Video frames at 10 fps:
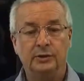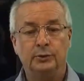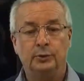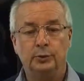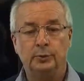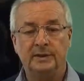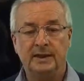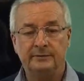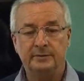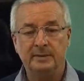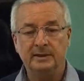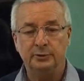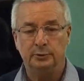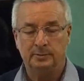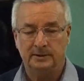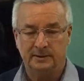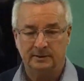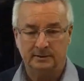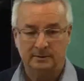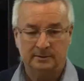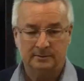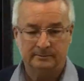Could we have the menu, please?